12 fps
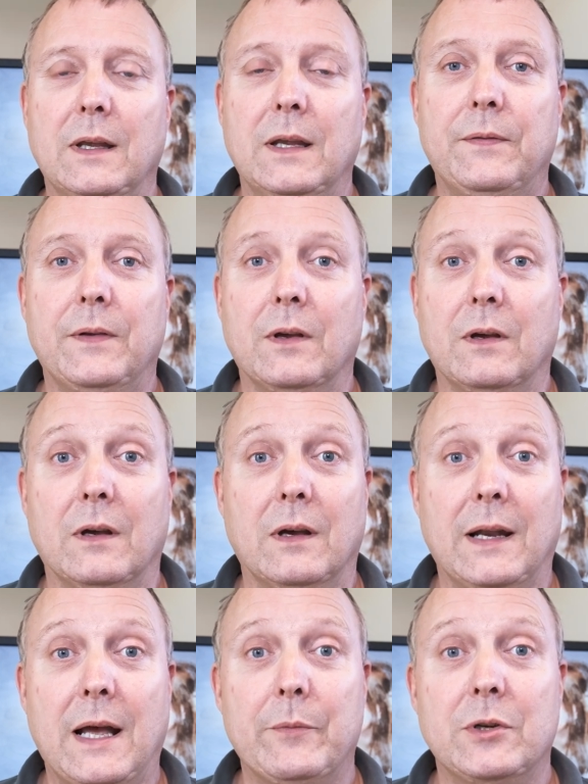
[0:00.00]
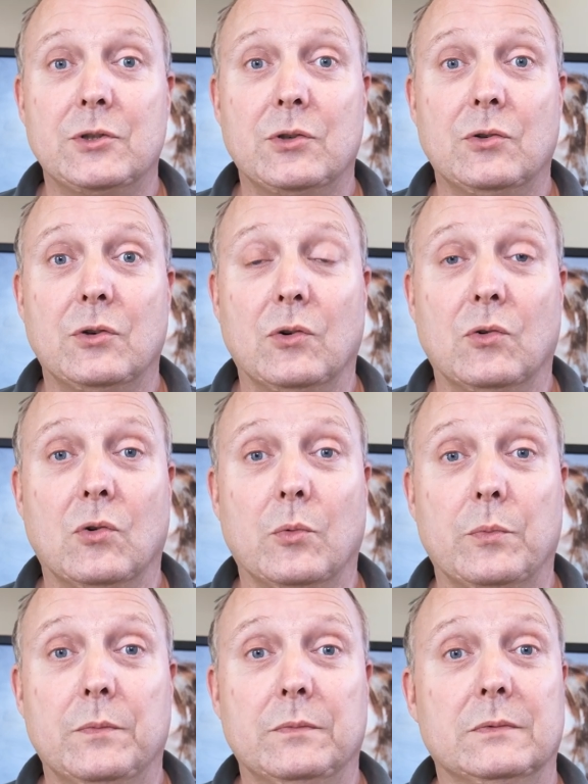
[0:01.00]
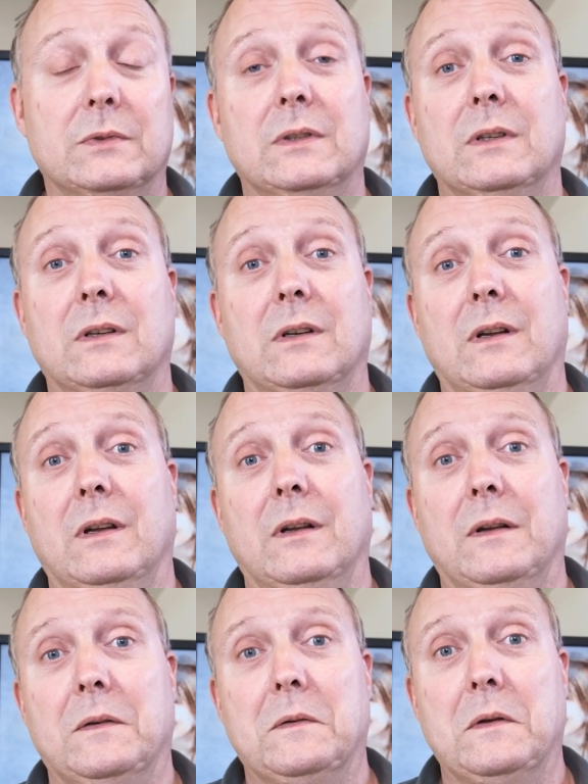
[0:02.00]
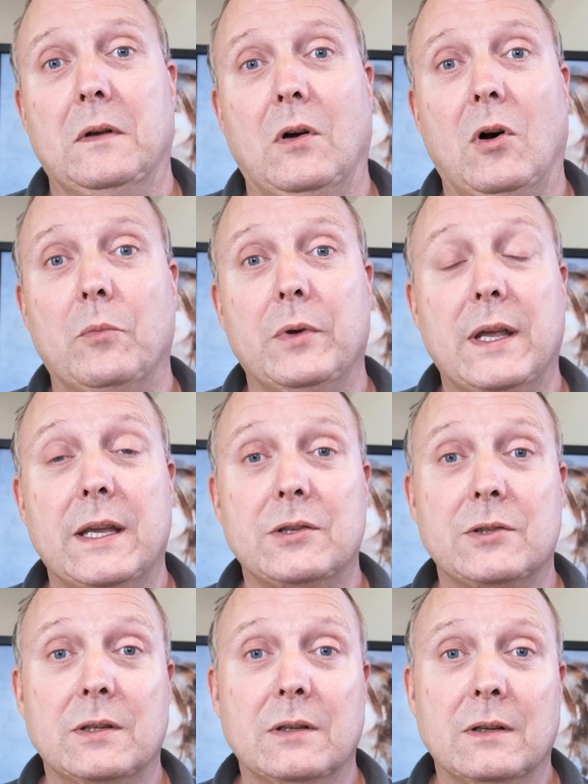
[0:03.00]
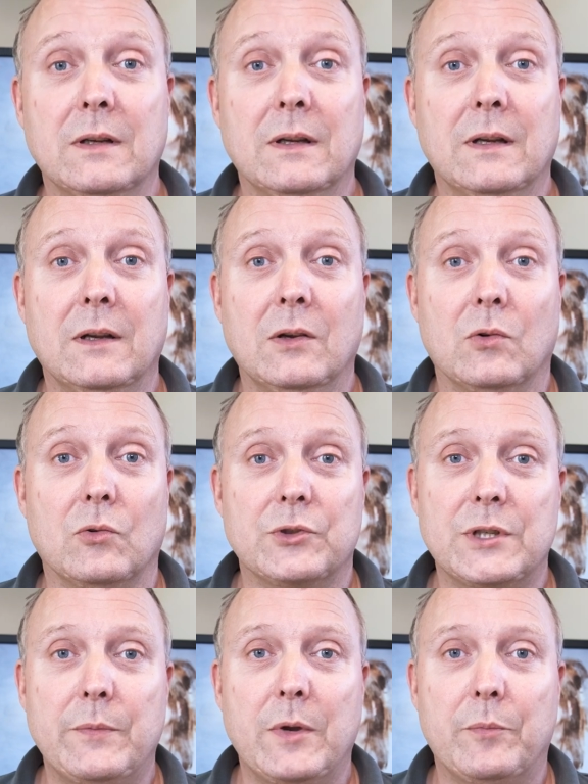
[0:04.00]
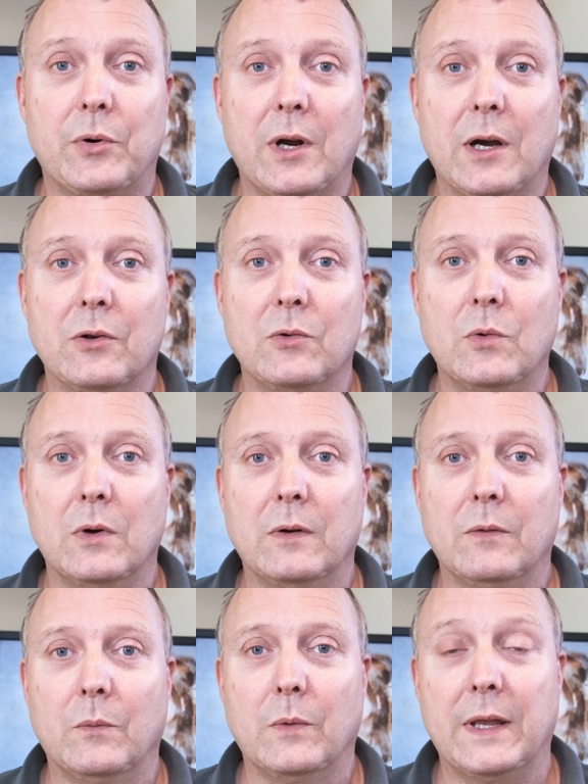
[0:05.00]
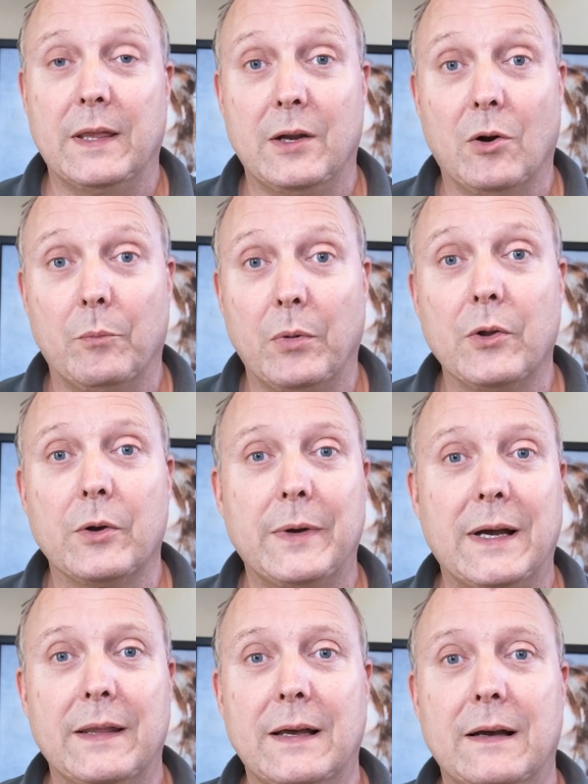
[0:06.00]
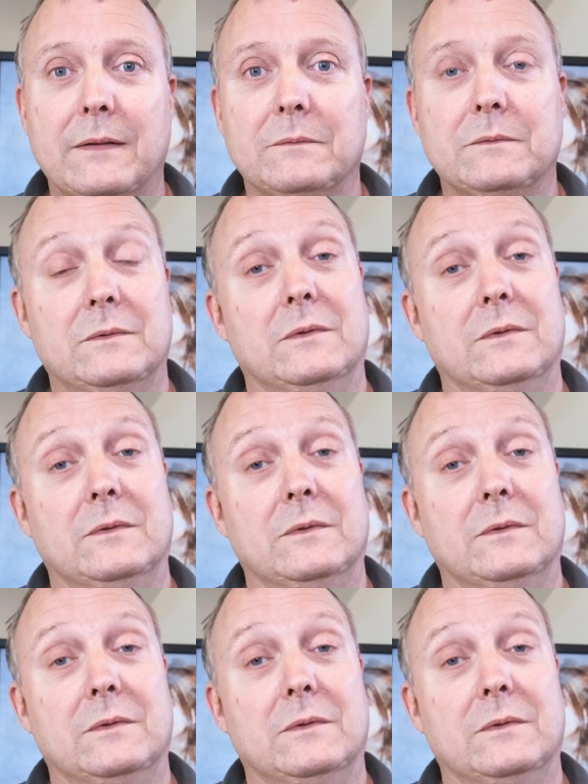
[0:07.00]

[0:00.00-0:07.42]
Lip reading: If you're an amateur or a hobbyist or semi-pro where you're not bothered about that,